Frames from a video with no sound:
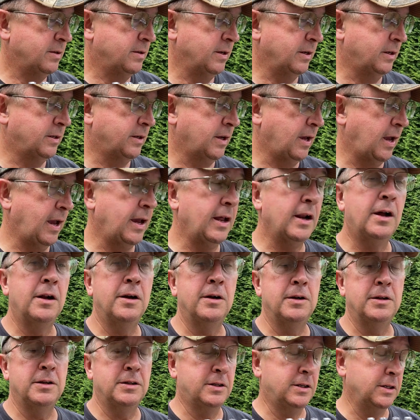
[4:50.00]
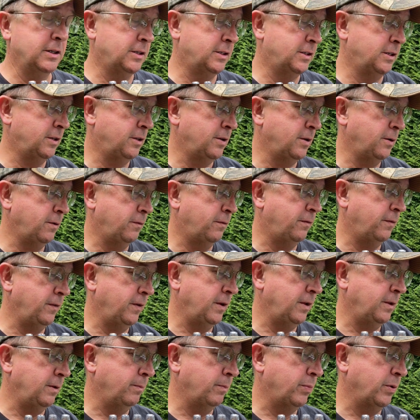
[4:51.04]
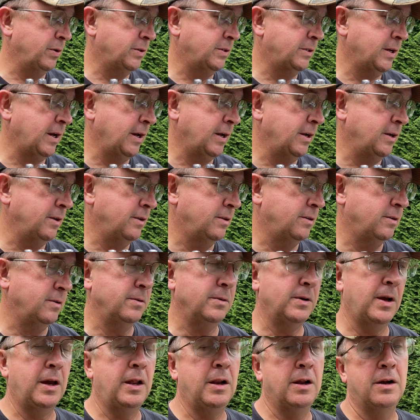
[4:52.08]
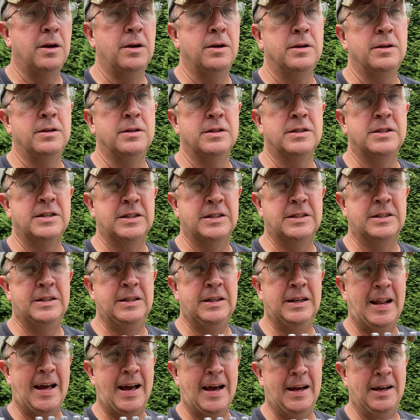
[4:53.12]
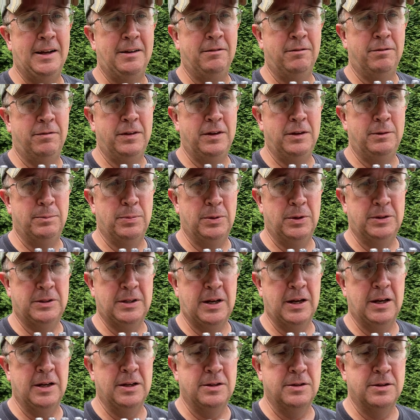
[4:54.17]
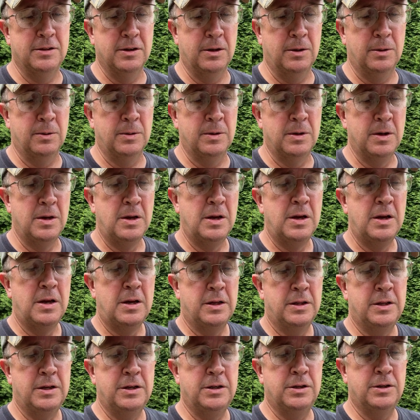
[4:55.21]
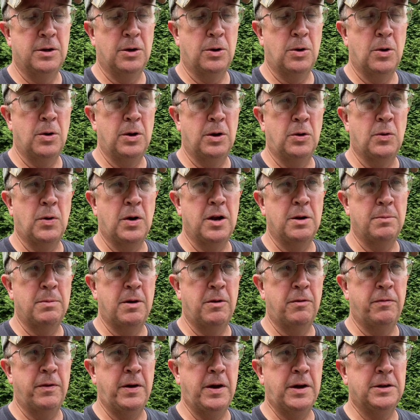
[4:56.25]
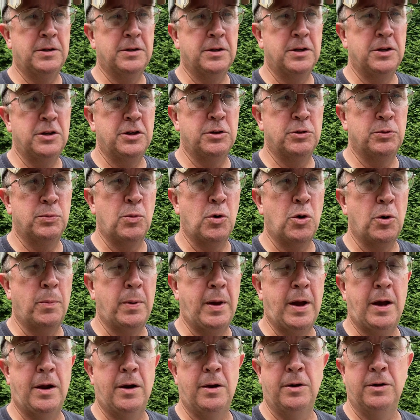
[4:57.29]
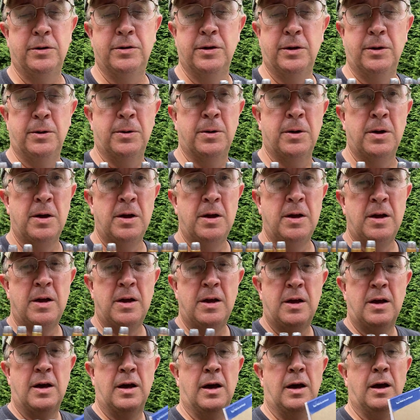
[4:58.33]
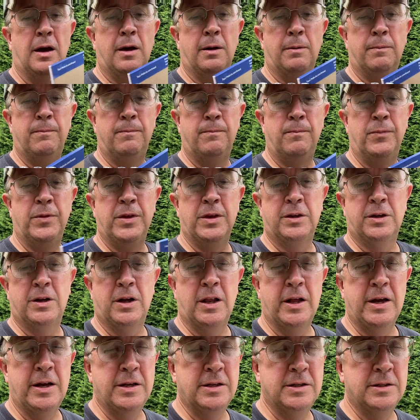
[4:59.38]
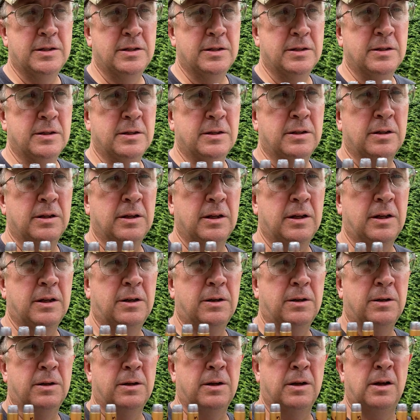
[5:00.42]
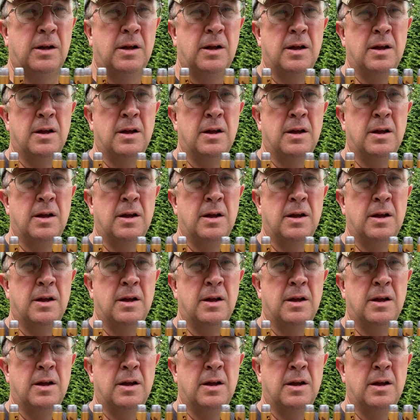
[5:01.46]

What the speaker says: 862 feet per second to 869 feet per second. So these are going quite a bit faster to use more powder. So This clays is a little,